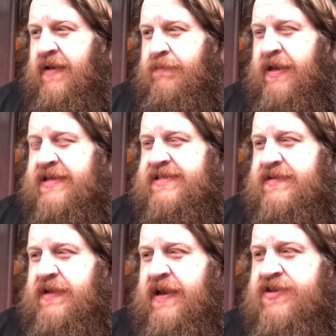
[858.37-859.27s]
because
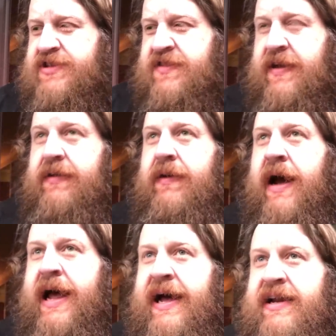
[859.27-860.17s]
here's the thing,
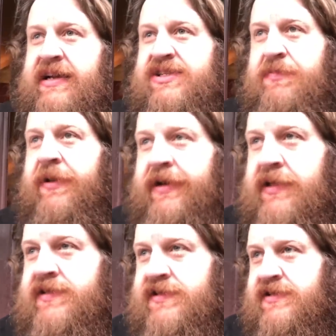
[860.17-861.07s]
I had an
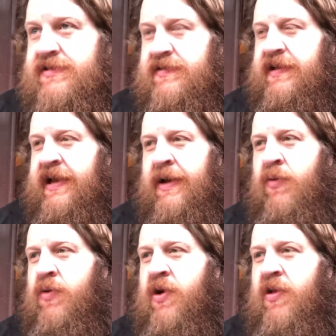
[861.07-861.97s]
experience, and I
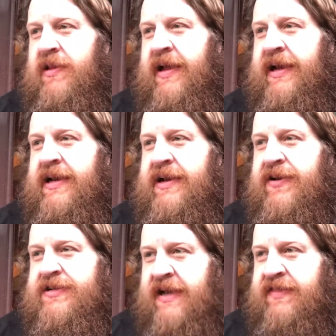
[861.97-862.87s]
won't call it like a
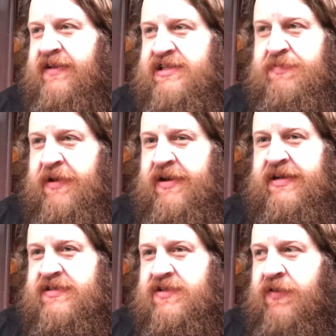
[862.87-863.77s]
near-death
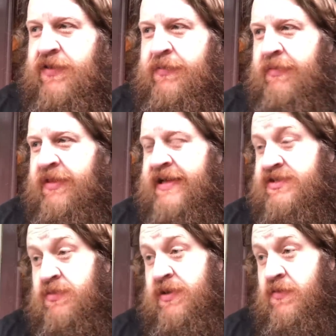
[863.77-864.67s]
experience, although maybe
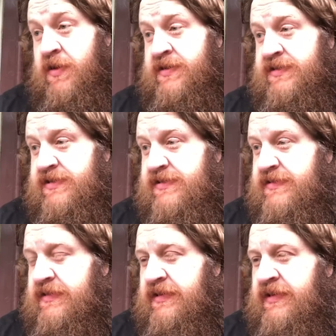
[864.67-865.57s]
that's what it was.
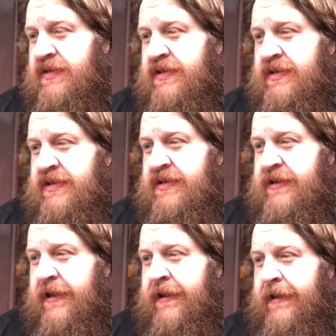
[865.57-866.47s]

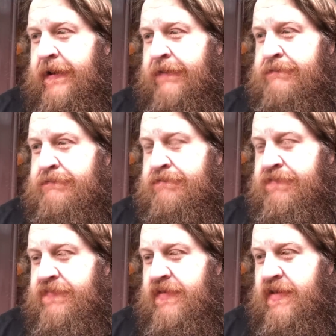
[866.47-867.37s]

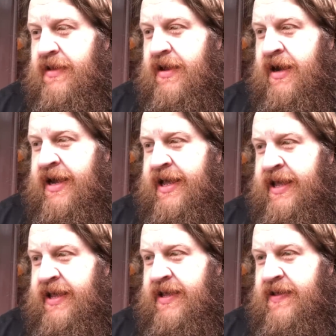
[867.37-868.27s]

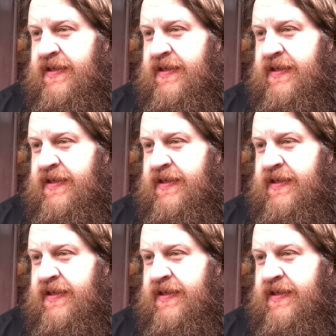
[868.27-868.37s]
I